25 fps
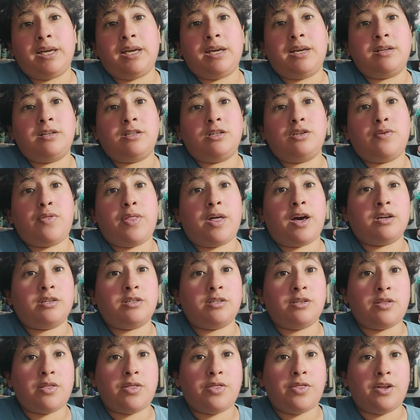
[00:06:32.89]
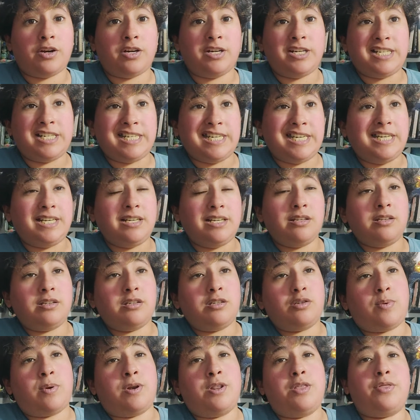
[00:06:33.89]
in
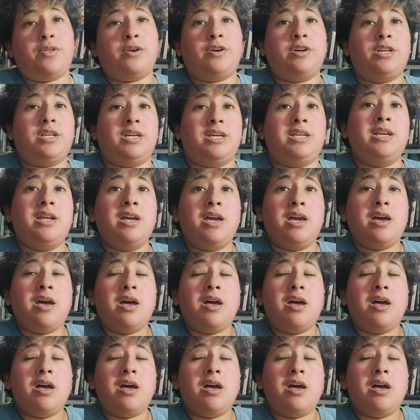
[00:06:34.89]
2013.